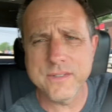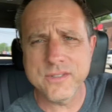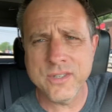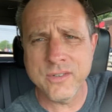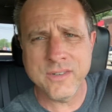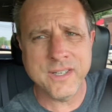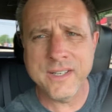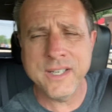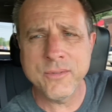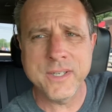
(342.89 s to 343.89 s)
So uh,
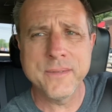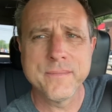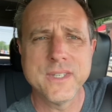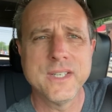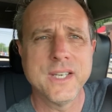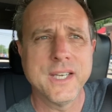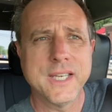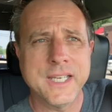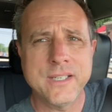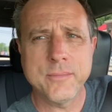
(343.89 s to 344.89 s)
anyway,
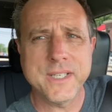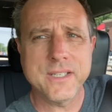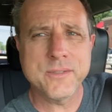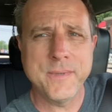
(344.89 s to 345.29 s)
heading to my next